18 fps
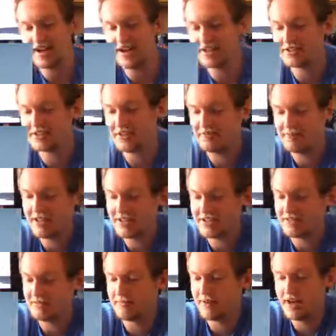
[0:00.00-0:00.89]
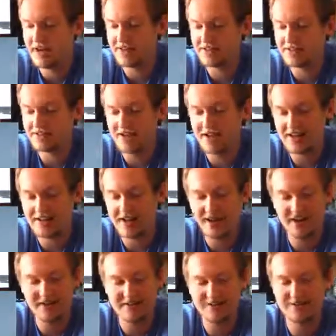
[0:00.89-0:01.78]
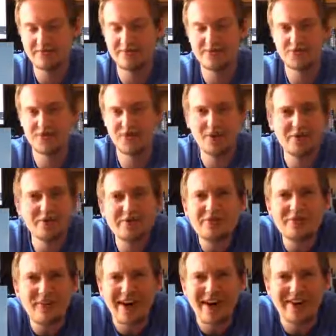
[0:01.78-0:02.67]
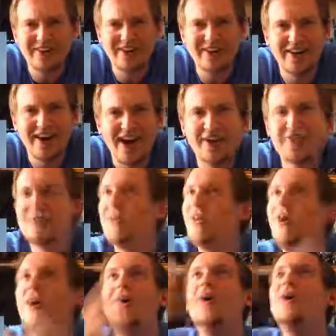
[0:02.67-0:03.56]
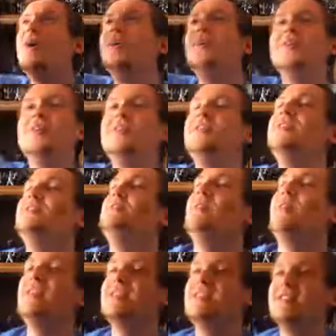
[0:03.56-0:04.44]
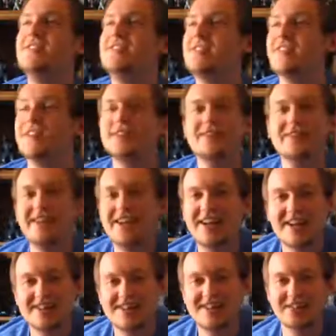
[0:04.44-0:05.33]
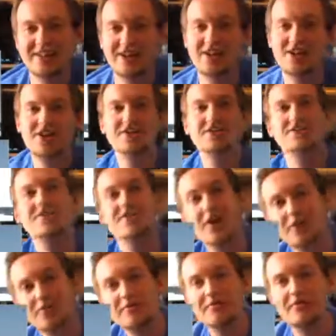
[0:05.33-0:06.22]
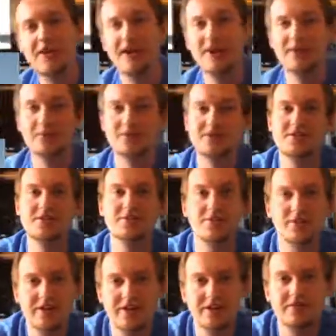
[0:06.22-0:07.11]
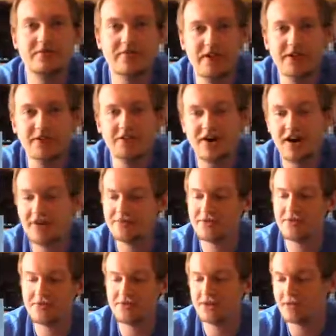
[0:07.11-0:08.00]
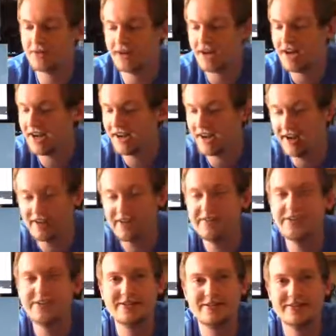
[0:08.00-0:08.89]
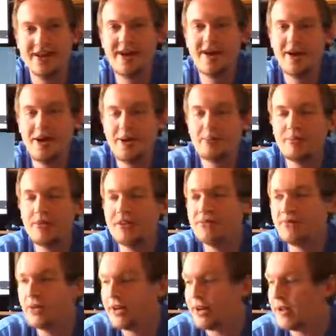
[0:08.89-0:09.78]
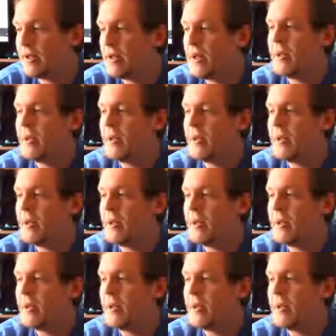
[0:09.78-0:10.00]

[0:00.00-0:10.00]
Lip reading: actually met his demise at the hands of Zone Fighter. Out of all the monsters, including Godzilla, Zone Fighter was the one to finish off the Showa Gigan. It's pretty funny.